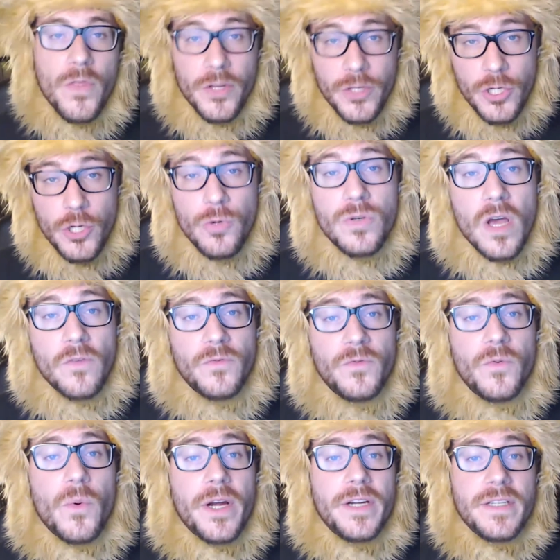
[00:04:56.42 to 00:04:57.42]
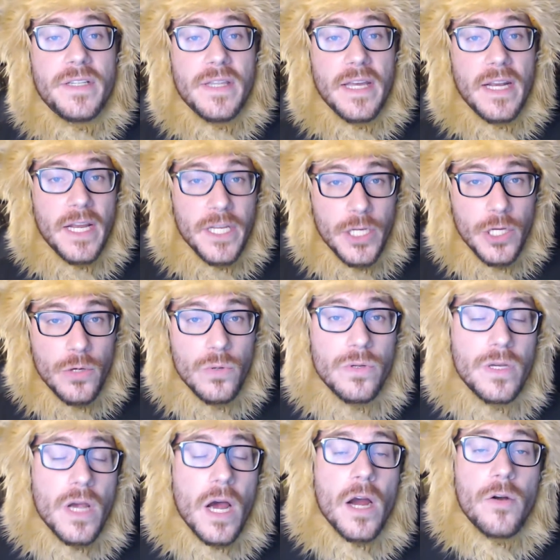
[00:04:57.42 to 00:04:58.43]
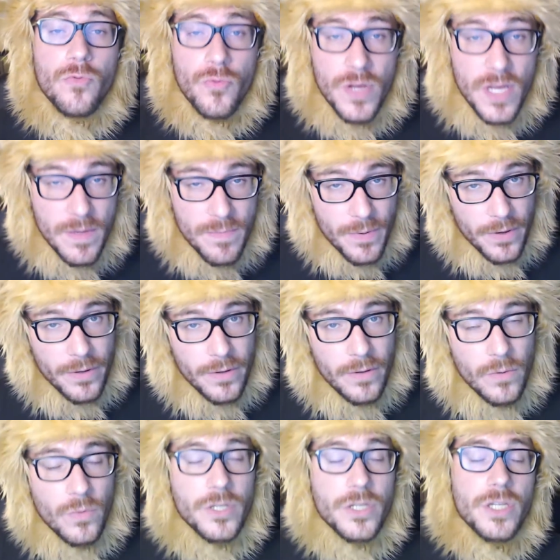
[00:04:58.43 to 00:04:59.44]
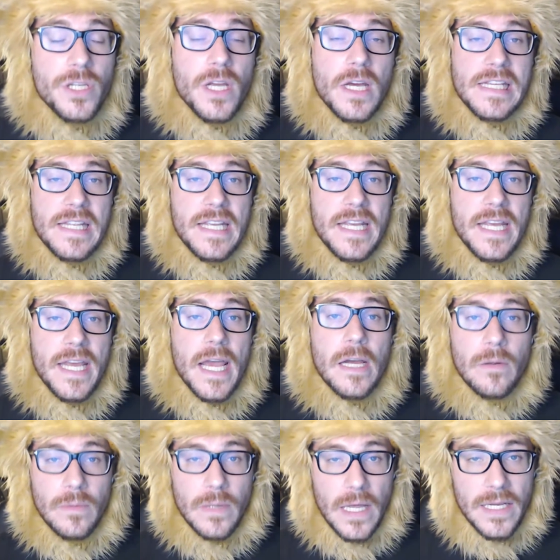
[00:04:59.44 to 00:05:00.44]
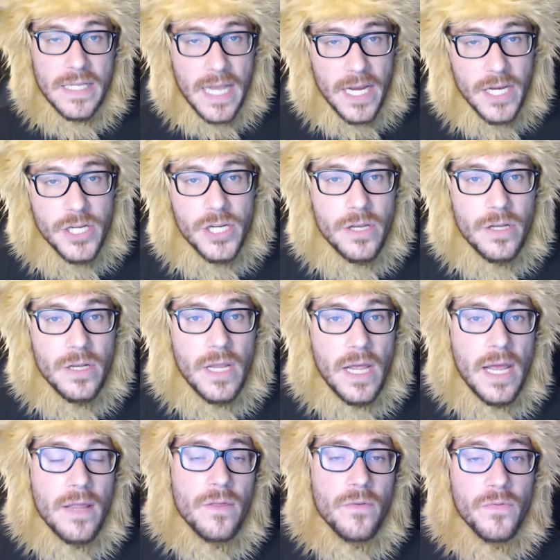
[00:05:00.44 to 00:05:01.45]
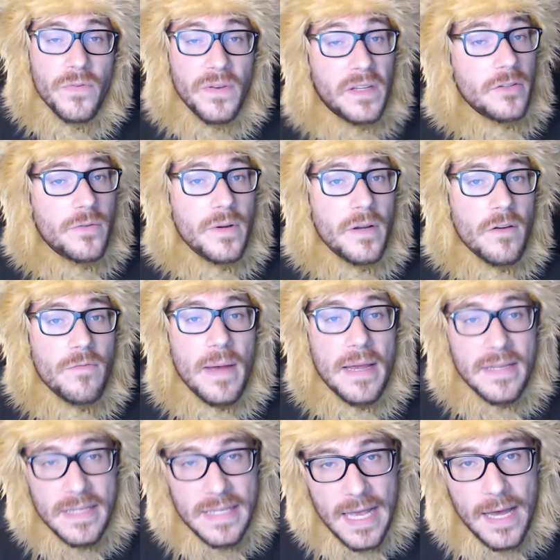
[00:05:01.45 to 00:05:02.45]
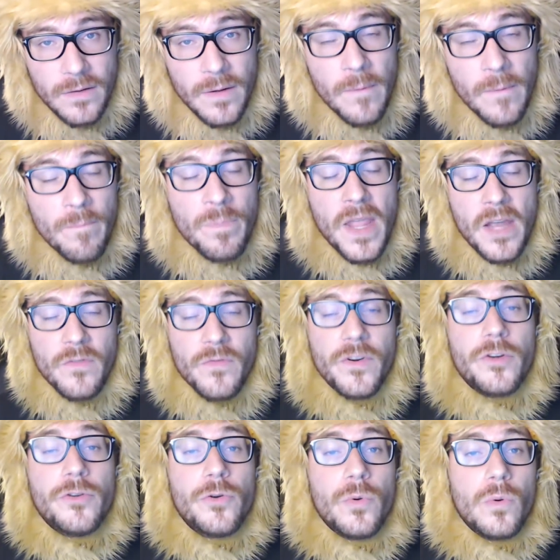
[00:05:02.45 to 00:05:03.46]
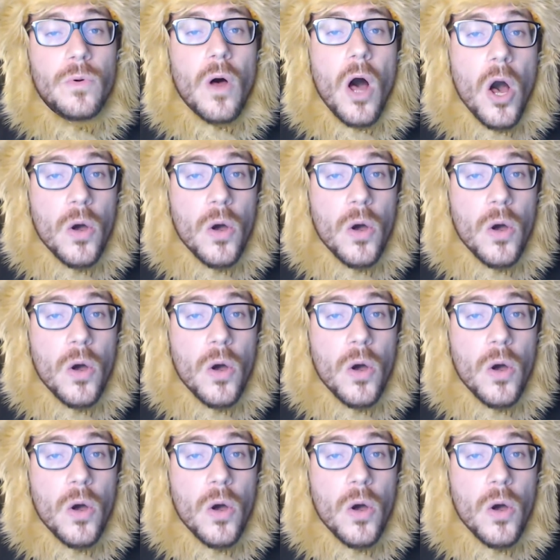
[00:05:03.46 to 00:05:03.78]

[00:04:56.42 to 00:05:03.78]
The two softwares that I use are Reaper, which does the equalization and the filtering of my sound, and Virtual